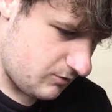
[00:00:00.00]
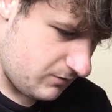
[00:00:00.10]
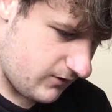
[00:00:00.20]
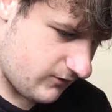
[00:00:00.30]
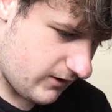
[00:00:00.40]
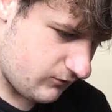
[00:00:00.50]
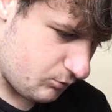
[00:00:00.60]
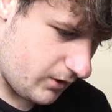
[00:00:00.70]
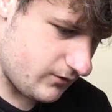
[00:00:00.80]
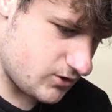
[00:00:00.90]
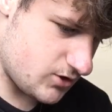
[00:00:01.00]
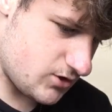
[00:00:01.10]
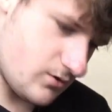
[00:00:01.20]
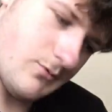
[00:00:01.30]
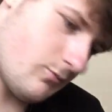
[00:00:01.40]
He says,
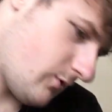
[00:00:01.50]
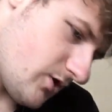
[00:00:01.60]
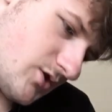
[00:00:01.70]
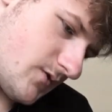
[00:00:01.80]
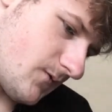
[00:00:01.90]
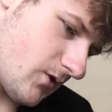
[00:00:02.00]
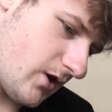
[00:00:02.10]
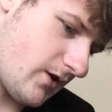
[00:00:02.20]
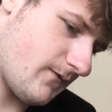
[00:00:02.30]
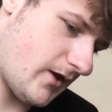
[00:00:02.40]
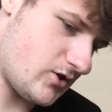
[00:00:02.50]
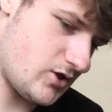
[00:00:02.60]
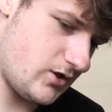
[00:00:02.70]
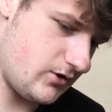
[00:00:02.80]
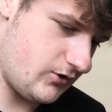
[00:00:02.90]
which furry
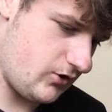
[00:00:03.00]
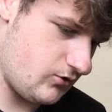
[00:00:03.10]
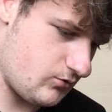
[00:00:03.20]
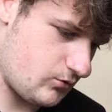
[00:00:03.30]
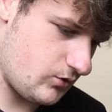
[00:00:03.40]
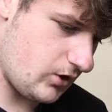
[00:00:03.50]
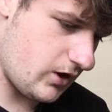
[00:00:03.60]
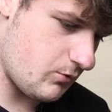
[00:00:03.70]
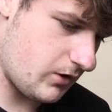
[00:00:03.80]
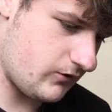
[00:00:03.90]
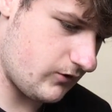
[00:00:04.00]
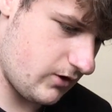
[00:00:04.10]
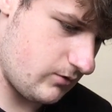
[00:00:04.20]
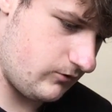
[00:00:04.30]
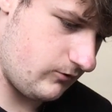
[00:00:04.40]
convention do you really want to
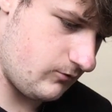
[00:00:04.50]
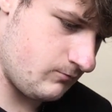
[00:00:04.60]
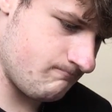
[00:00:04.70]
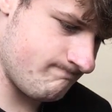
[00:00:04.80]
go to?